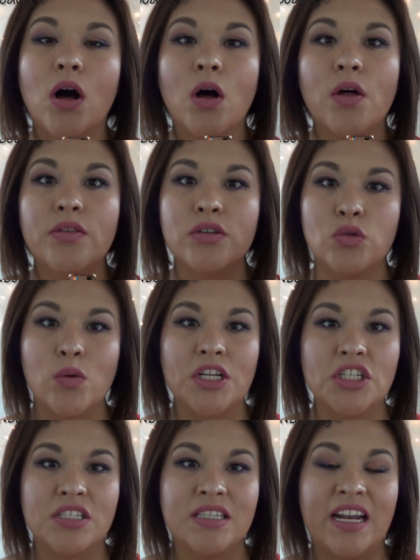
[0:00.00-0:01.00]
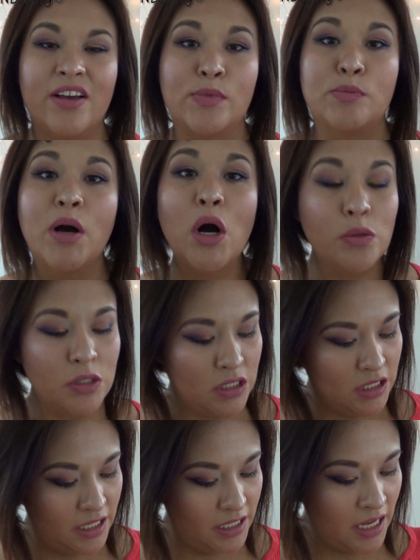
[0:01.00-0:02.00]
all the swatches that I've been
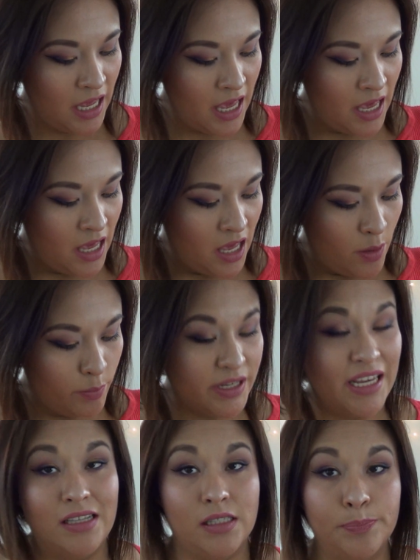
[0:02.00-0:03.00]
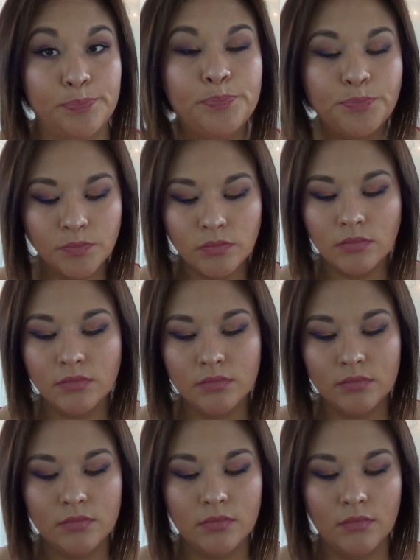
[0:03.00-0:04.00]
posting. But yes,
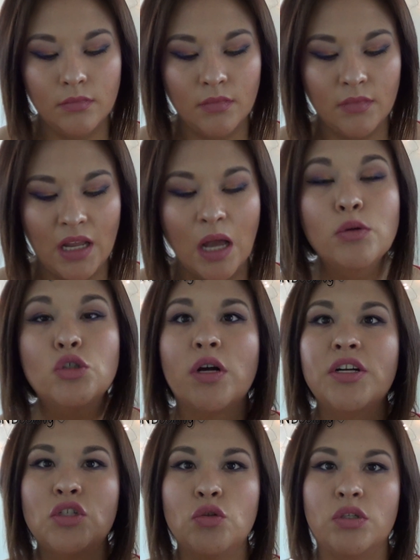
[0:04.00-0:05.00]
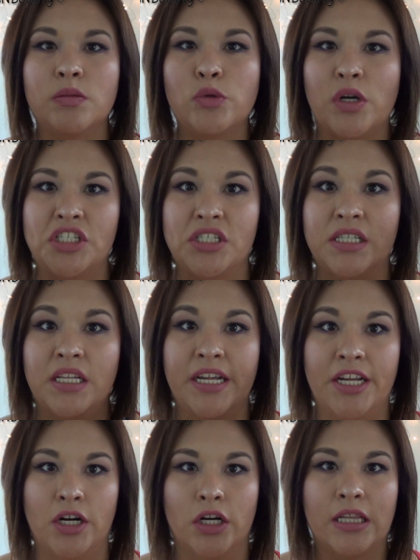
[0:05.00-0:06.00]
I will try to do some swatches
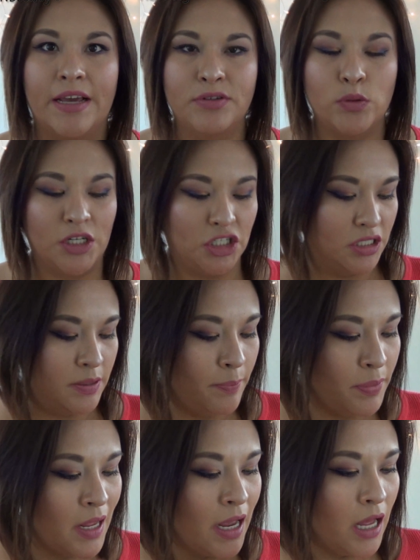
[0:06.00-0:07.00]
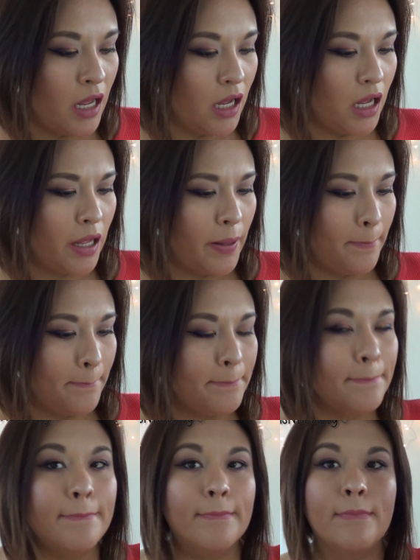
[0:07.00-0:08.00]
here, live swatches.
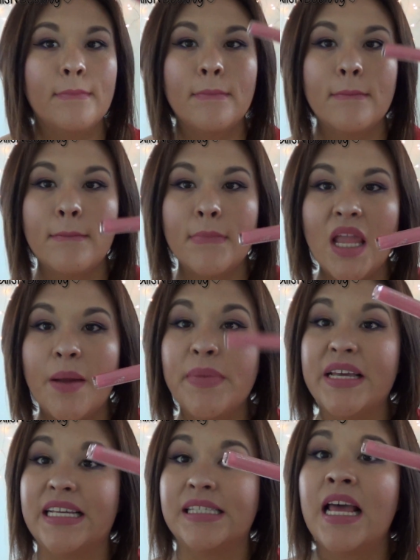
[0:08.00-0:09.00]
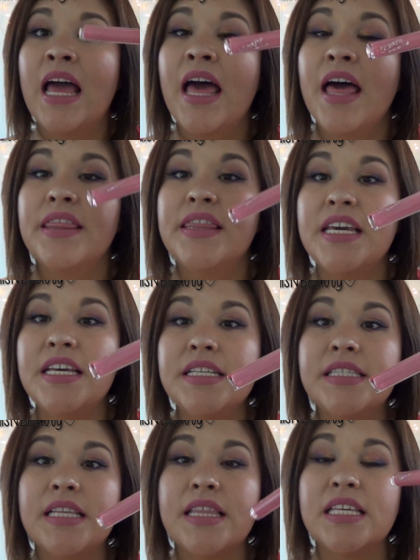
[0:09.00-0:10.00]
But yes,
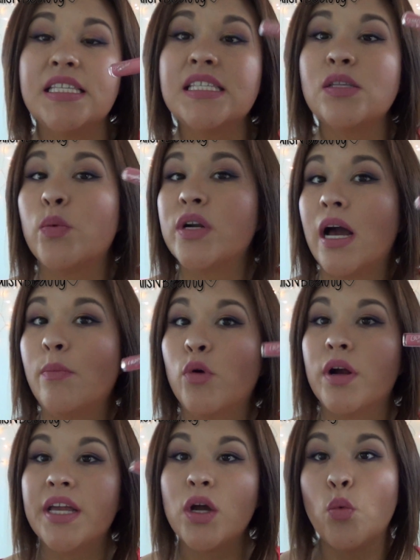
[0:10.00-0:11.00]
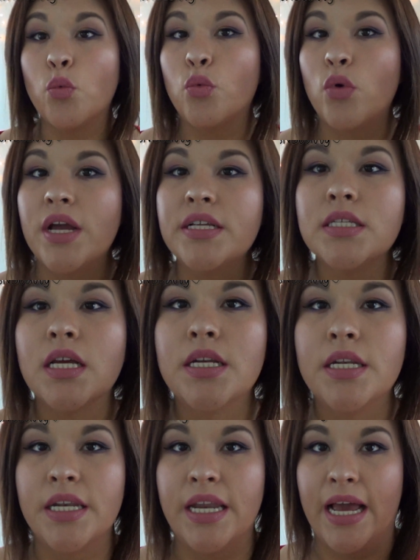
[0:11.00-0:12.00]
this is the one I'm wearing right
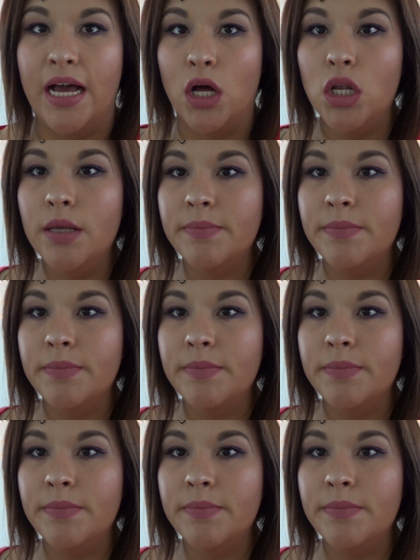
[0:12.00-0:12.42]
now.